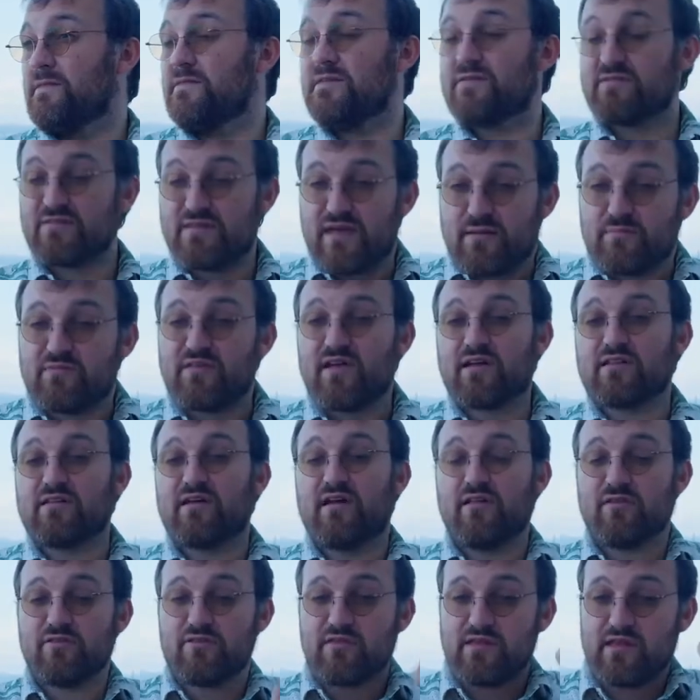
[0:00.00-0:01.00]
The same
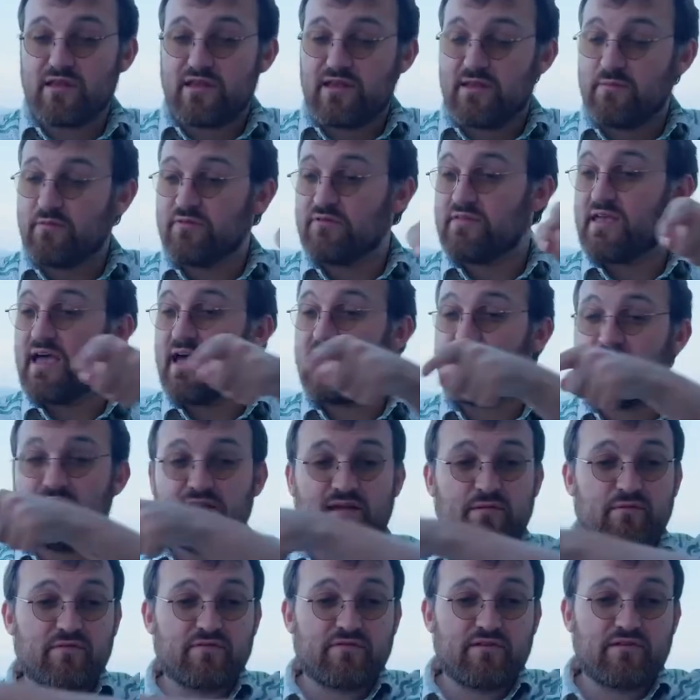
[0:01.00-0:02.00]
technology that enables that
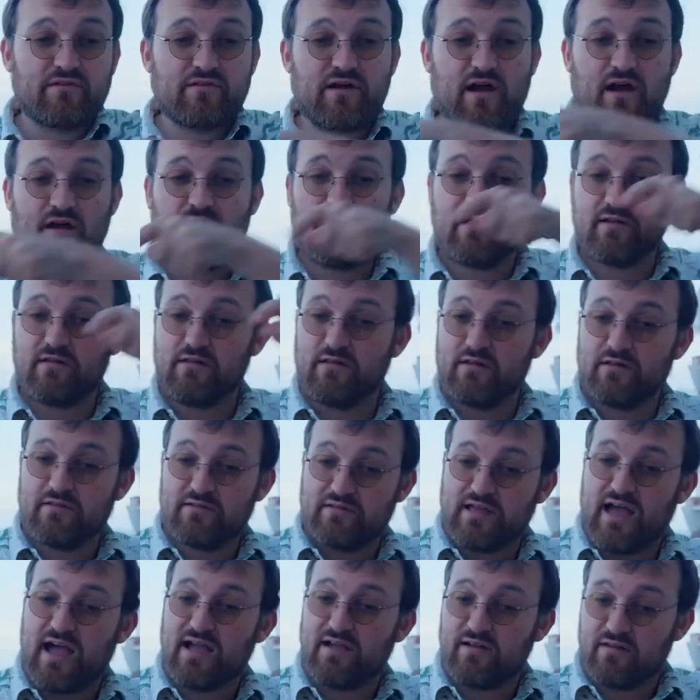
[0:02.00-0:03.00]
enables the dial, A uh,
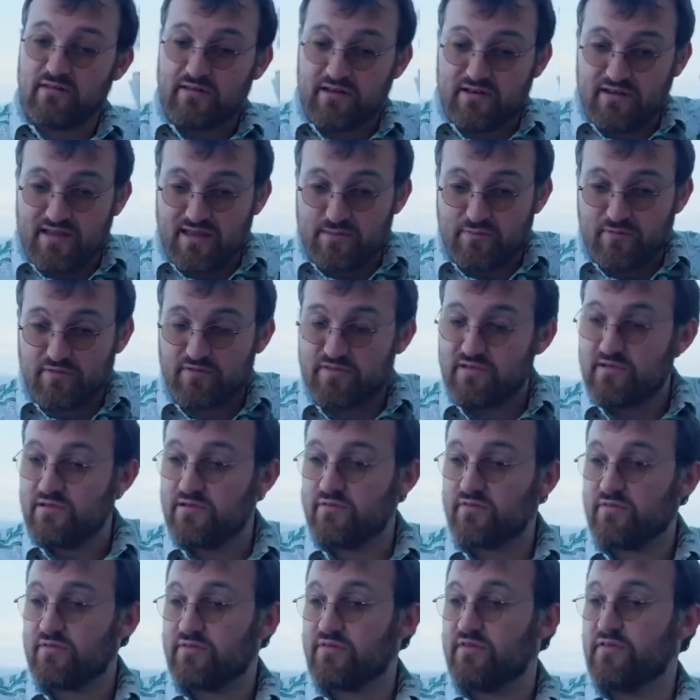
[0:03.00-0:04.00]
dial enables the
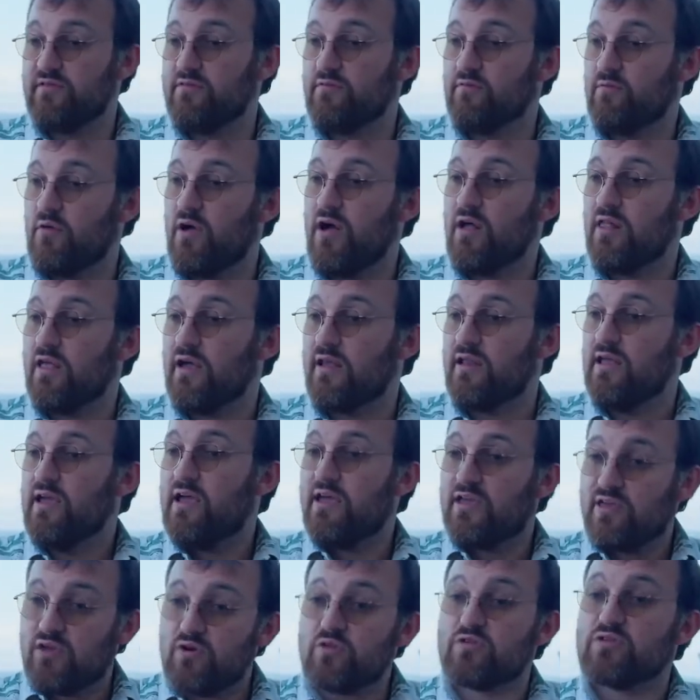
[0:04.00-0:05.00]
universal wallet.
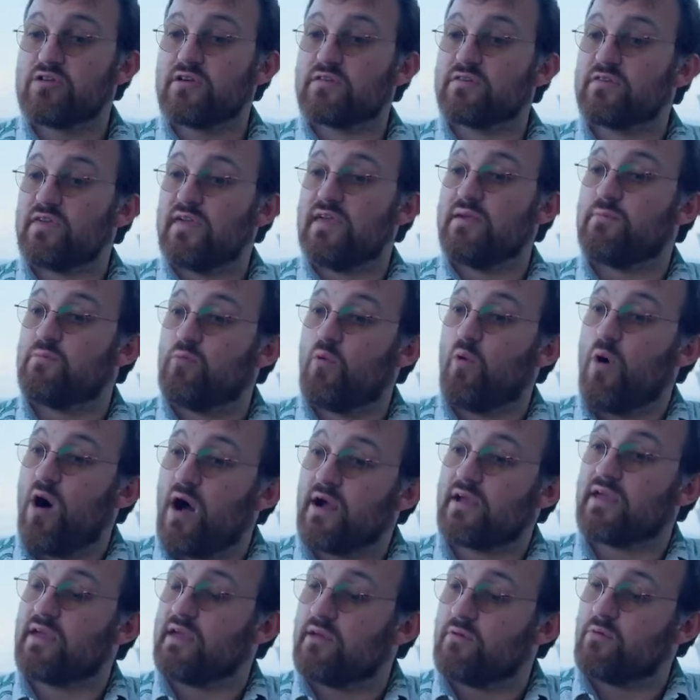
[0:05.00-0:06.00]
You just keep
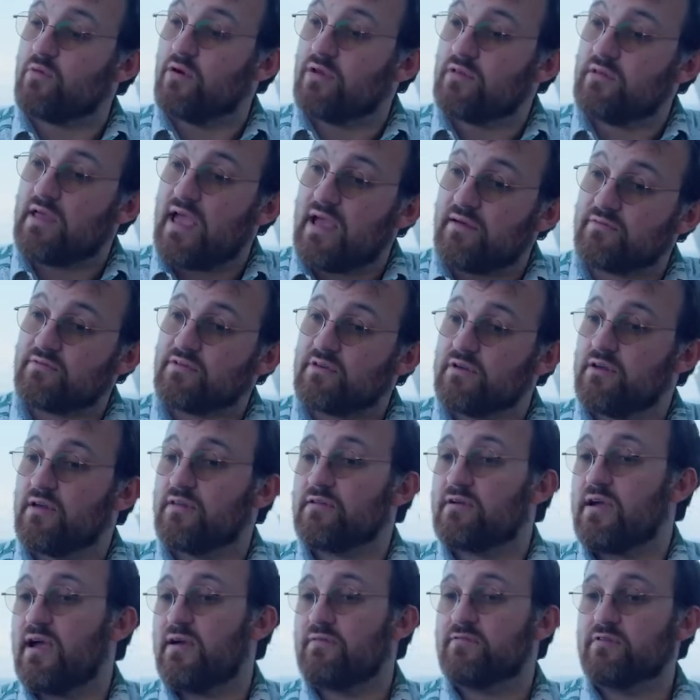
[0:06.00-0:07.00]
walking one after
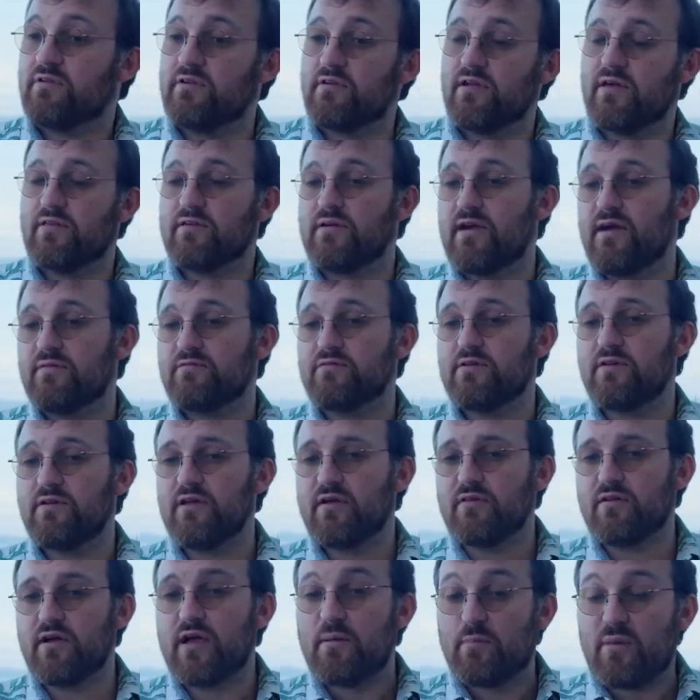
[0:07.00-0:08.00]
another, after another, after
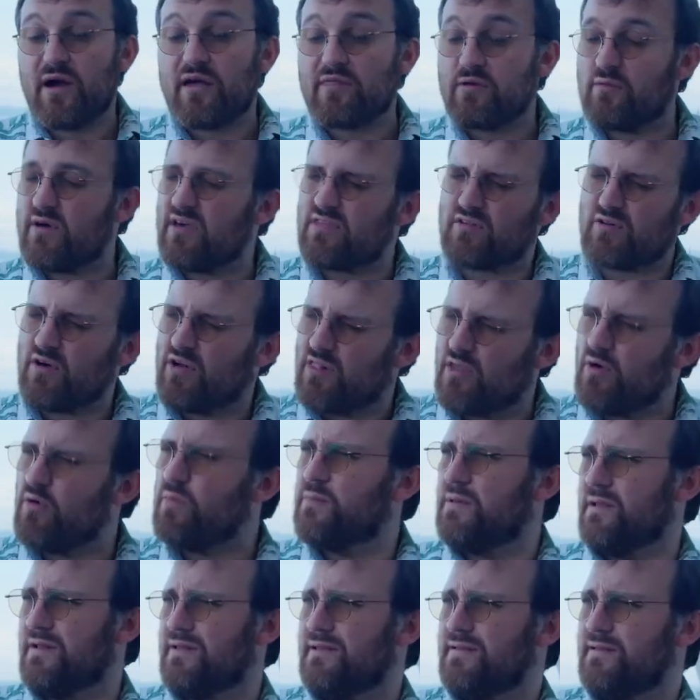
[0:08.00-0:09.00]
another. And by the way, they're all
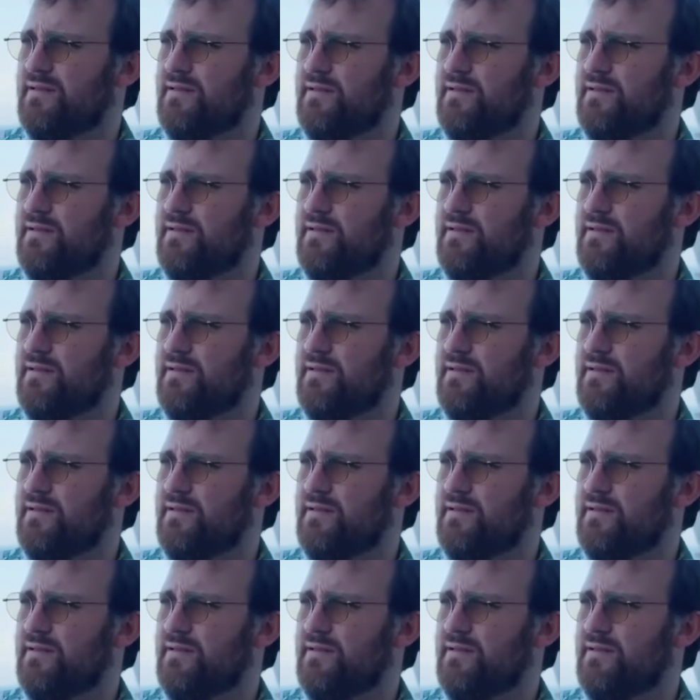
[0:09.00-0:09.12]
open.